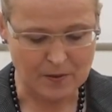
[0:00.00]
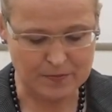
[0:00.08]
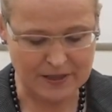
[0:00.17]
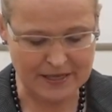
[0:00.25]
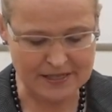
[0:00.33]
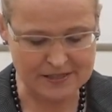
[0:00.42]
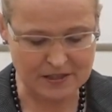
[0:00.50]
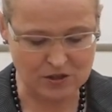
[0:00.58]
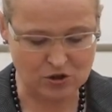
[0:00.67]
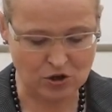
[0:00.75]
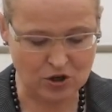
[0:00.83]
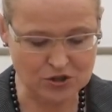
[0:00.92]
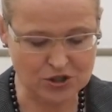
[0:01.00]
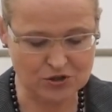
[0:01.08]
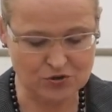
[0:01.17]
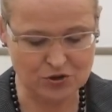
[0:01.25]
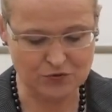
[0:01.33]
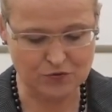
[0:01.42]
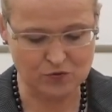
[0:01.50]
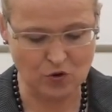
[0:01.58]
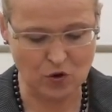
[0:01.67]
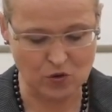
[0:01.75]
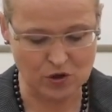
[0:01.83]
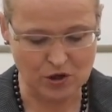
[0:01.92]
plays a constitutive
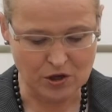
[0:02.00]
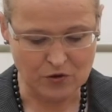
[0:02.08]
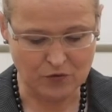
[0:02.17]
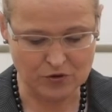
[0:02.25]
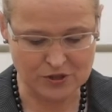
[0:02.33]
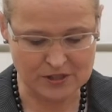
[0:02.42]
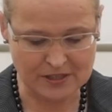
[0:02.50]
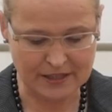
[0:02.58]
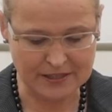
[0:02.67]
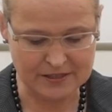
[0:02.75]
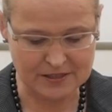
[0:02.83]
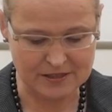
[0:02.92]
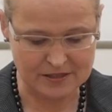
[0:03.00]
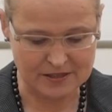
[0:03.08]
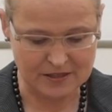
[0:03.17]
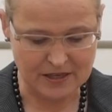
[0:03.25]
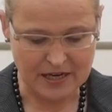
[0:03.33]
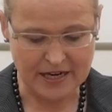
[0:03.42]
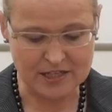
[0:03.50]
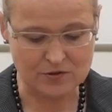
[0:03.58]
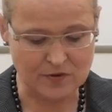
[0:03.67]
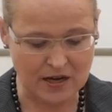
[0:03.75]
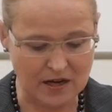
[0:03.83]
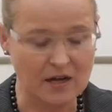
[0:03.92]
role for the sciences as
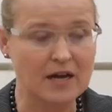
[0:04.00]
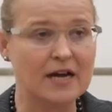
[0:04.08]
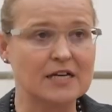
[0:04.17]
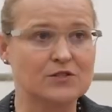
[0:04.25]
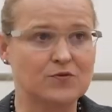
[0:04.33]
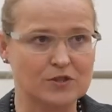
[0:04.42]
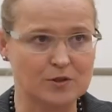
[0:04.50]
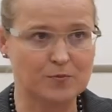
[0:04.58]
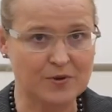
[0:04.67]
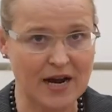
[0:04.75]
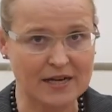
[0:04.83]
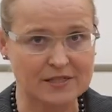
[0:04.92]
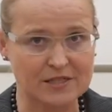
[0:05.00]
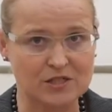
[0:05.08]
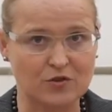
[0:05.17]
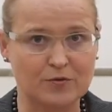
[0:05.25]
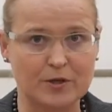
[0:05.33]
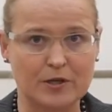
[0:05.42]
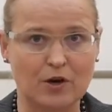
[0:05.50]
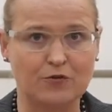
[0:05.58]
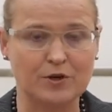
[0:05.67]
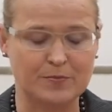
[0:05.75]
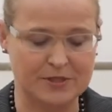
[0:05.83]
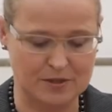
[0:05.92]
well as for the practice of, of
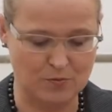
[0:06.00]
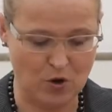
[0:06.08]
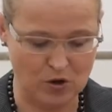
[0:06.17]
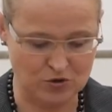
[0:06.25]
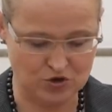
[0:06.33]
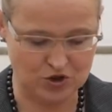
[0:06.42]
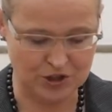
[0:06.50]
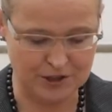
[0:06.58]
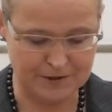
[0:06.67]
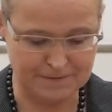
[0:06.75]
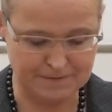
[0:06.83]
epistemology.